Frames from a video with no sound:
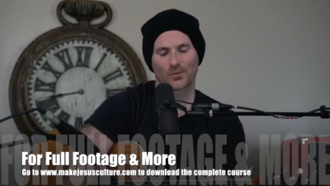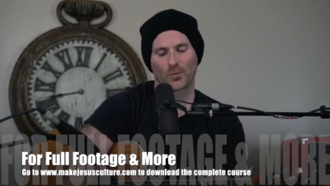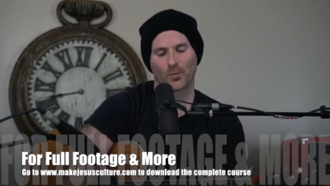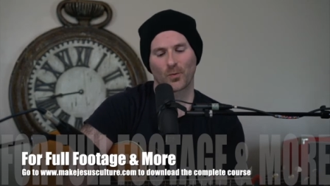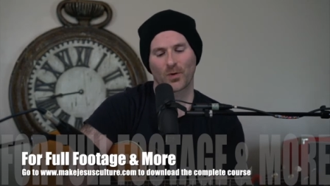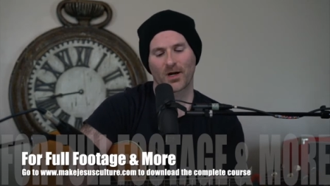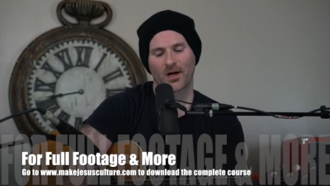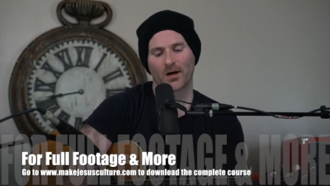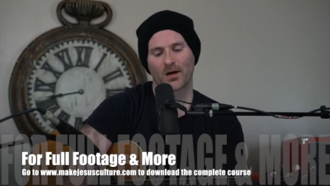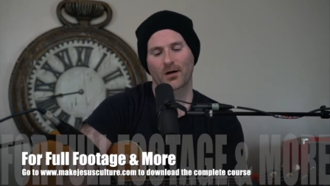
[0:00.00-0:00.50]

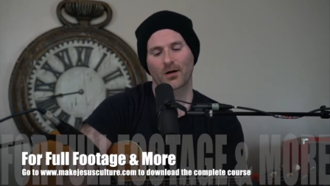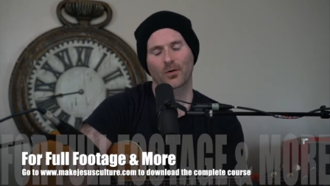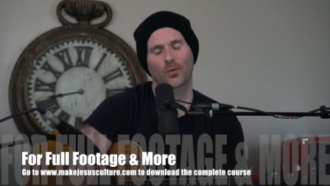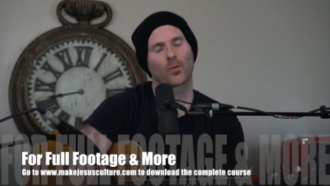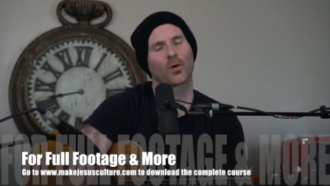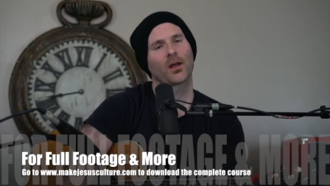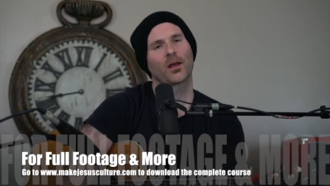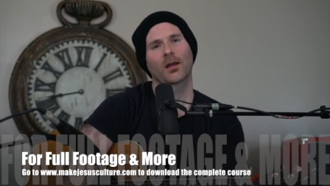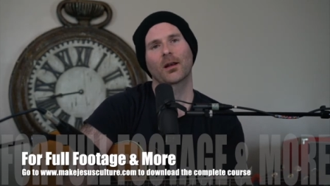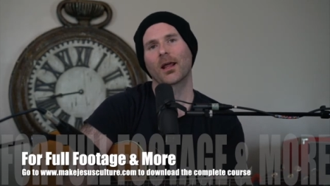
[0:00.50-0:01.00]
where,
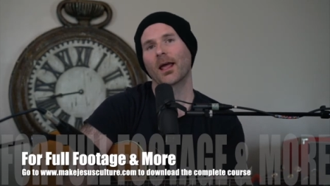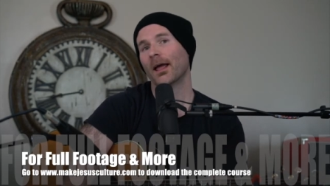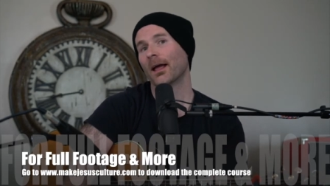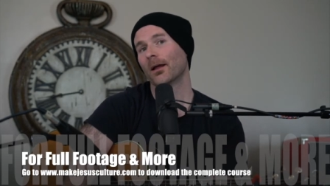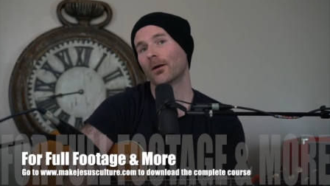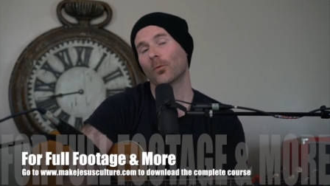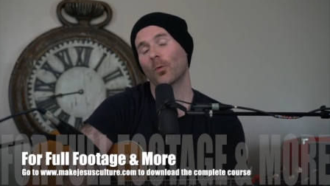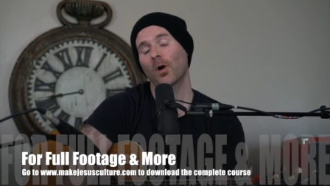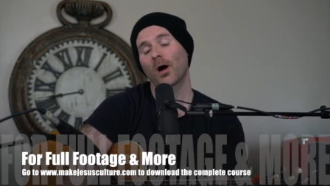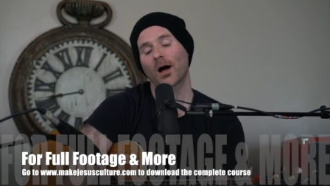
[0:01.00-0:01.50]
when,
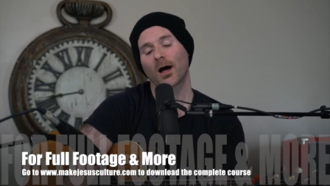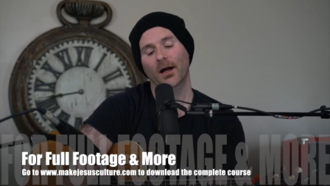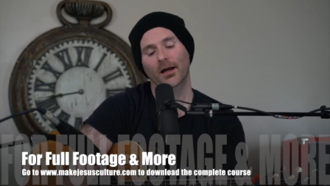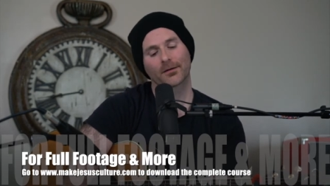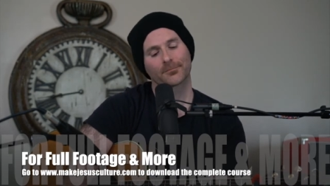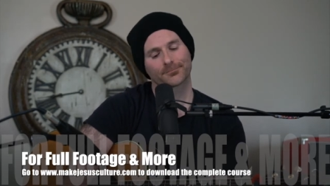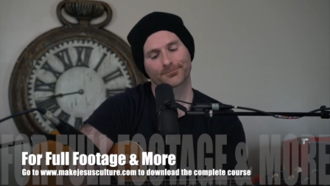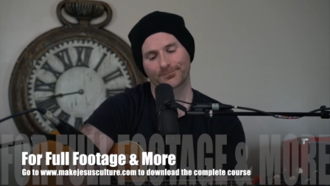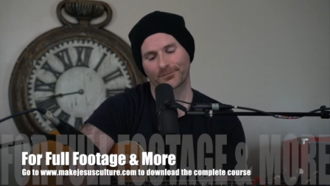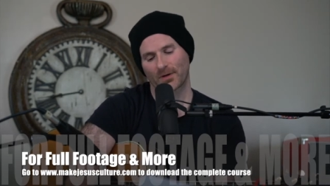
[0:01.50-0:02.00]
and
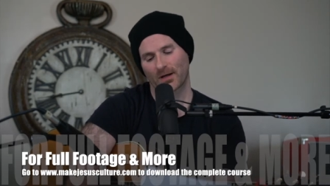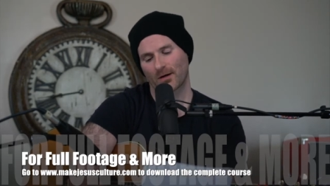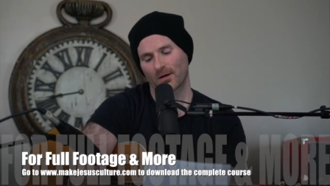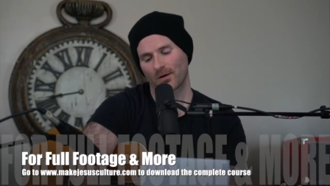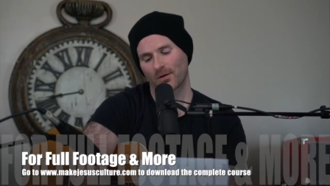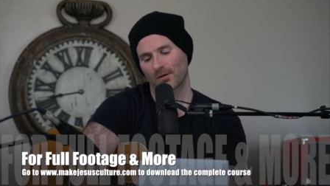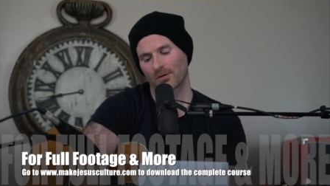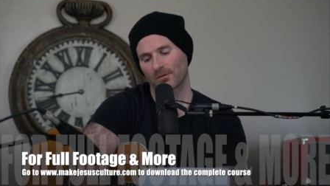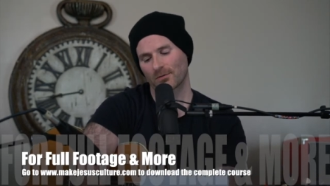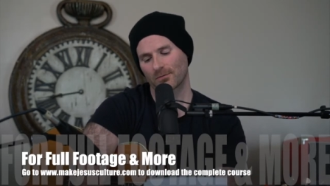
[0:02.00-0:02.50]
why,
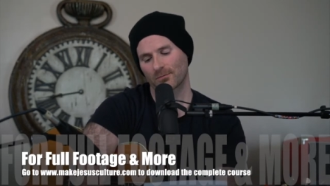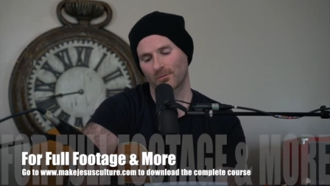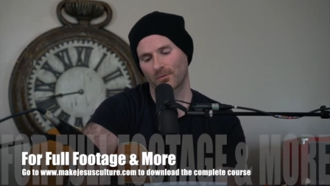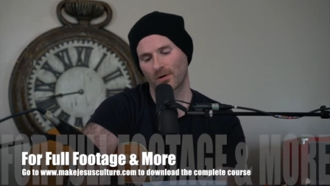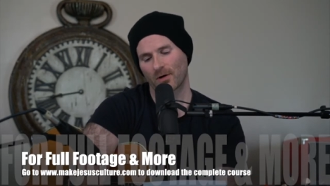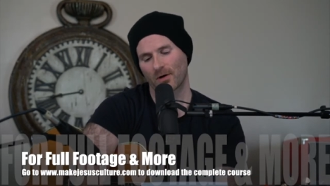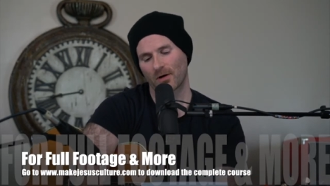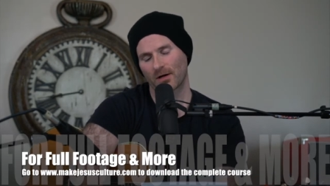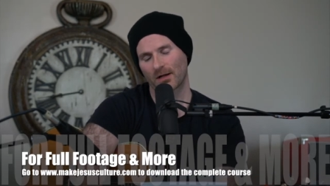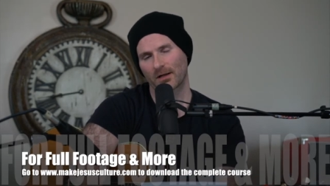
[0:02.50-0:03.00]
all
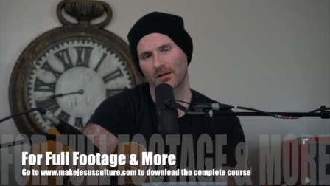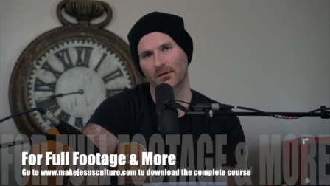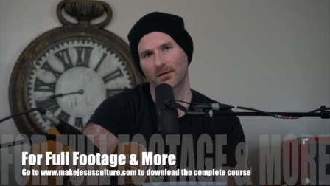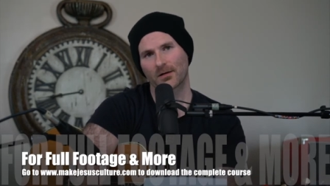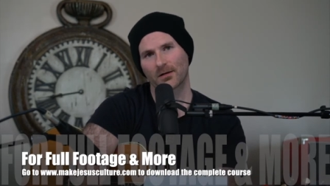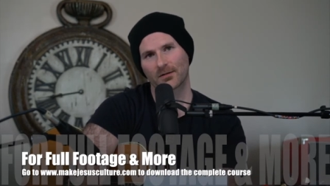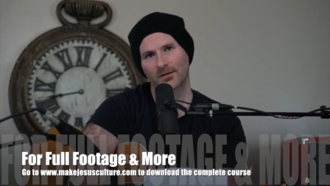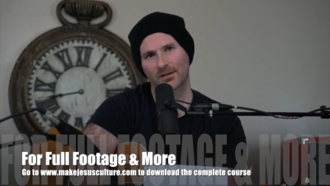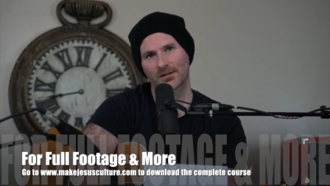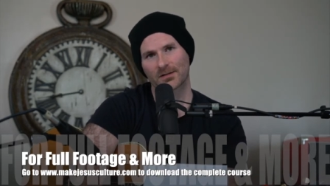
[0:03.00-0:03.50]
regarding the